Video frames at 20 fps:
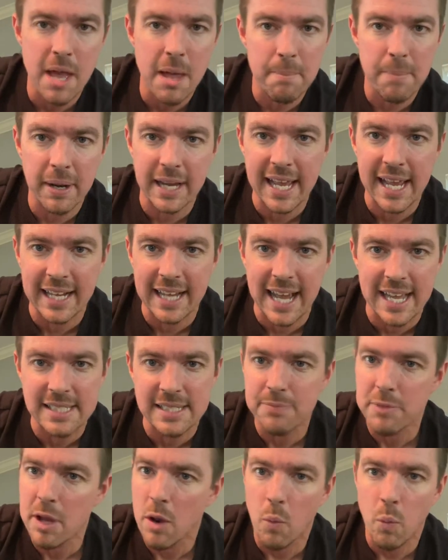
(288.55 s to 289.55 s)
But again, guys,
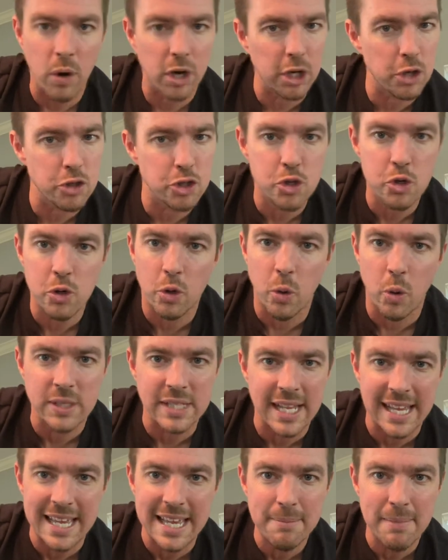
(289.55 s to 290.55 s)
work on those two chords,
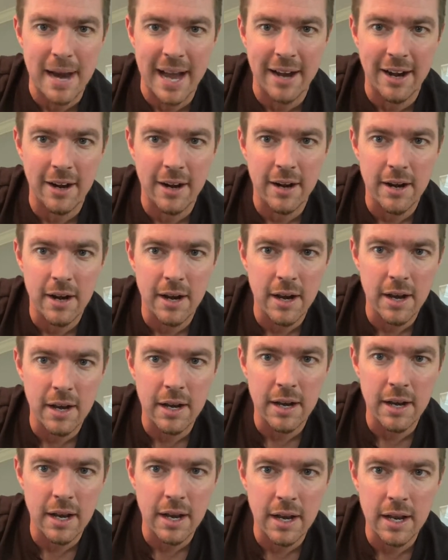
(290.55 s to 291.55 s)
the E minor
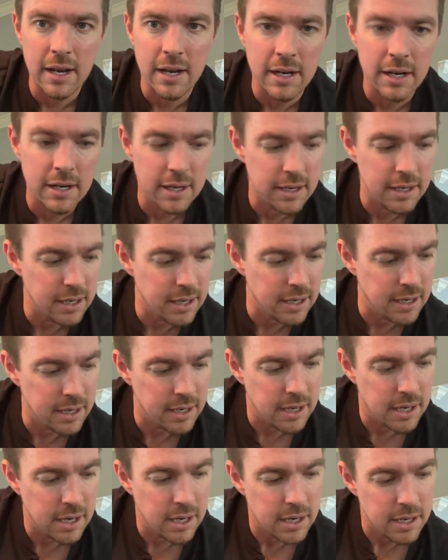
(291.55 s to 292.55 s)

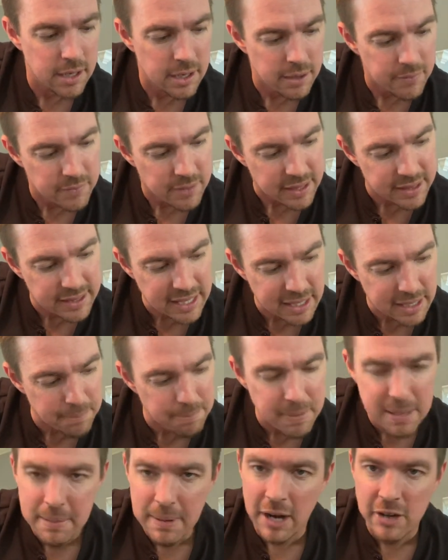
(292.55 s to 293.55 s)
and then the
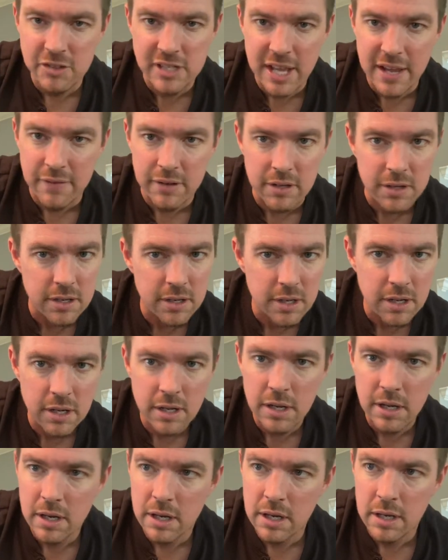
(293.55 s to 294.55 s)
B minor 7.
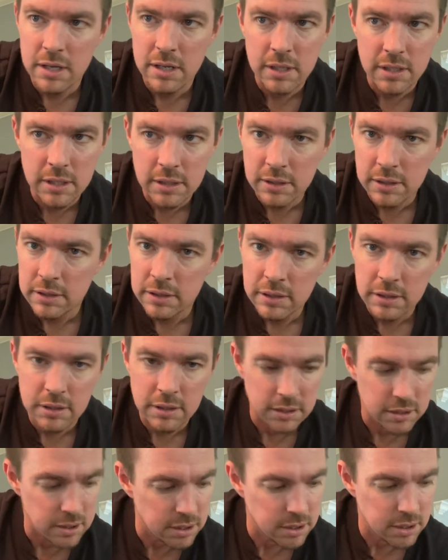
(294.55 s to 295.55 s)

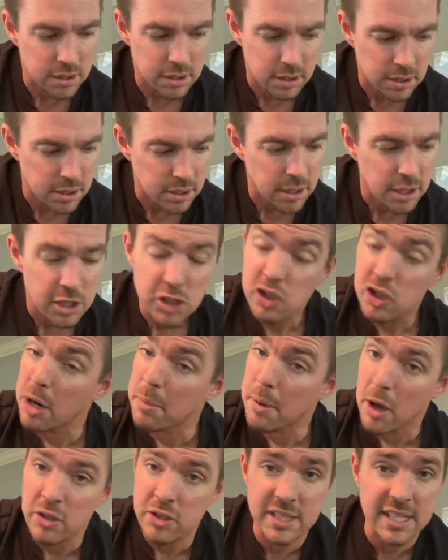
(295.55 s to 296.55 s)
Strum
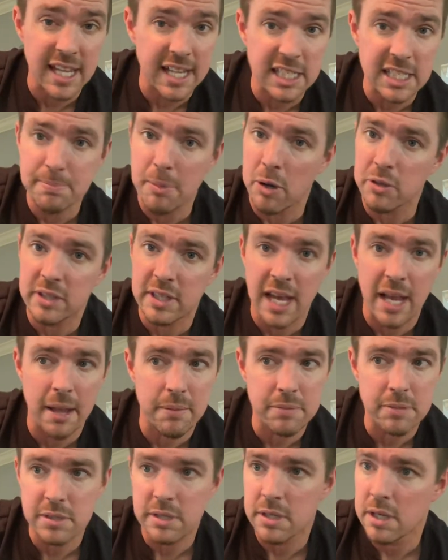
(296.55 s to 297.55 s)
all six, both
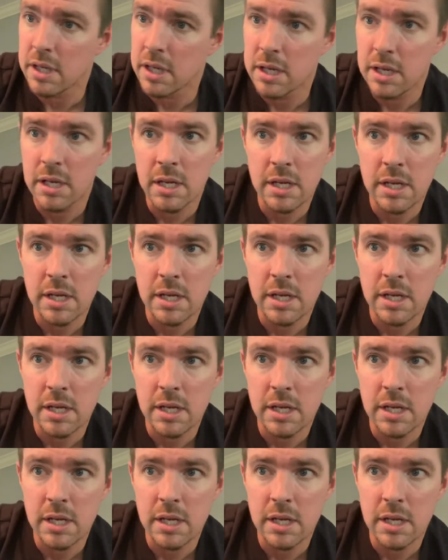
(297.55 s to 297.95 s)
terms.